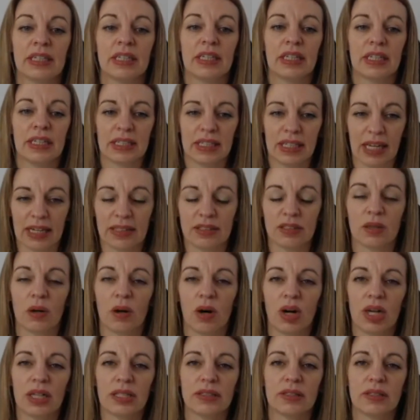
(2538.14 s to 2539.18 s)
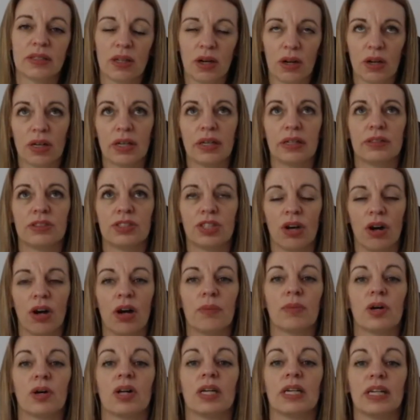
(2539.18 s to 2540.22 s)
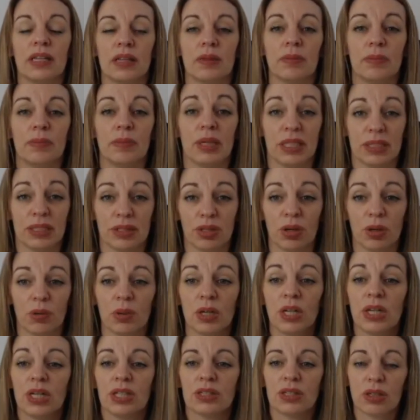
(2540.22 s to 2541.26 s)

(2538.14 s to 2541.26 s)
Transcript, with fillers: Yes, so I tie mine in the middle.